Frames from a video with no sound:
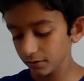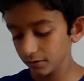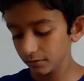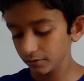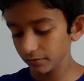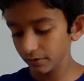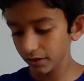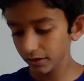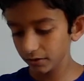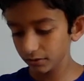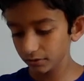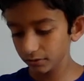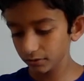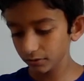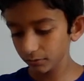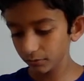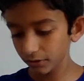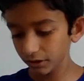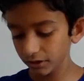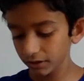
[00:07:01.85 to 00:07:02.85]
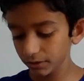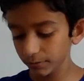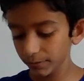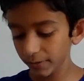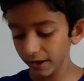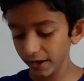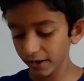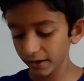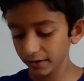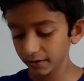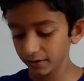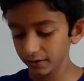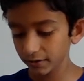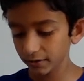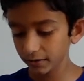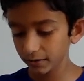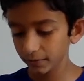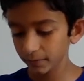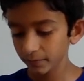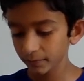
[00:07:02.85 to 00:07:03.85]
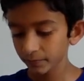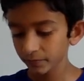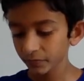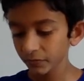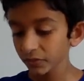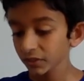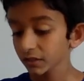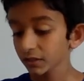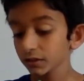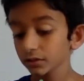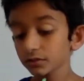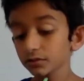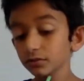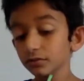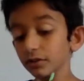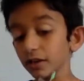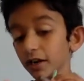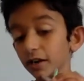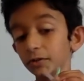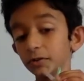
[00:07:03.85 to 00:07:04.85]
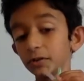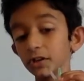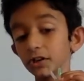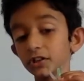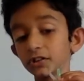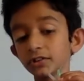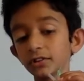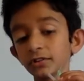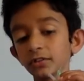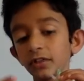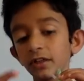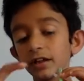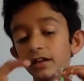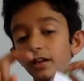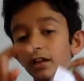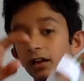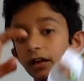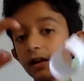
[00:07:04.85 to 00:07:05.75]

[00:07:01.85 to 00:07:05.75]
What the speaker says: with the one in the back. So now here's the thing.